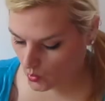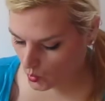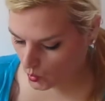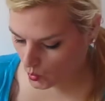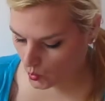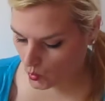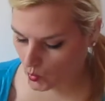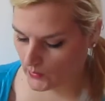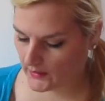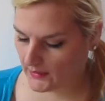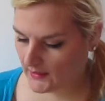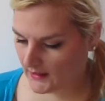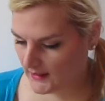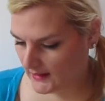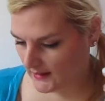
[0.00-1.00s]
Ooh,
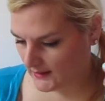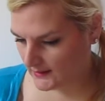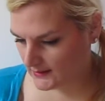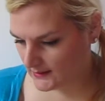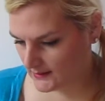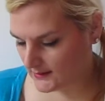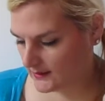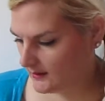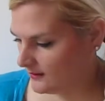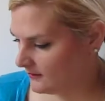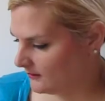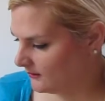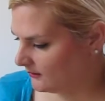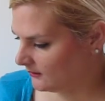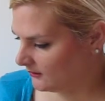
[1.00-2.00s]
and these
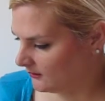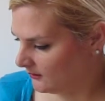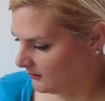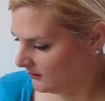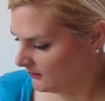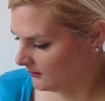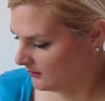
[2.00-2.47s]
are